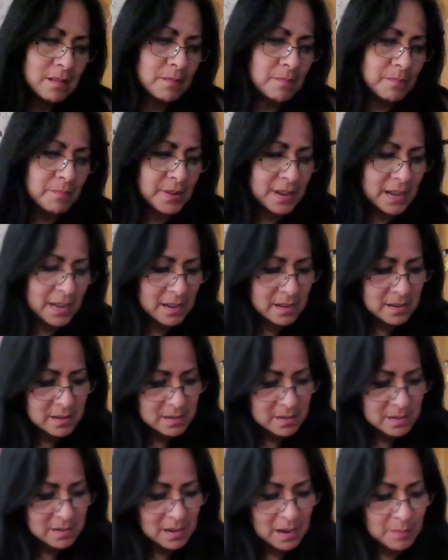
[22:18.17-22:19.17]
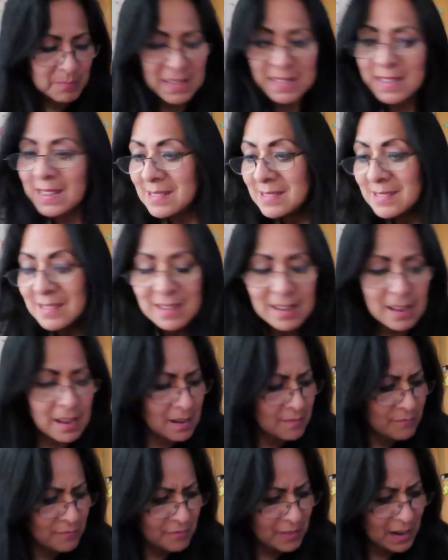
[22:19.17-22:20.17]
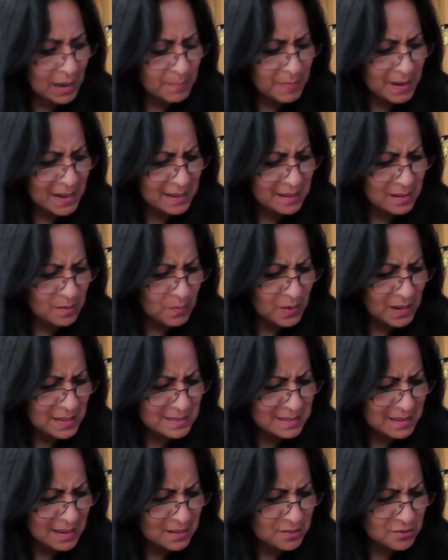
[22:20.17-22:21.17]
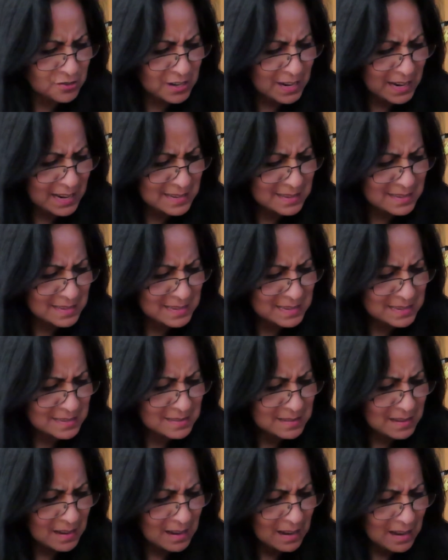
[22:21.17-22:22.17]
But I mean, they did have red, but I didn't want to take chances.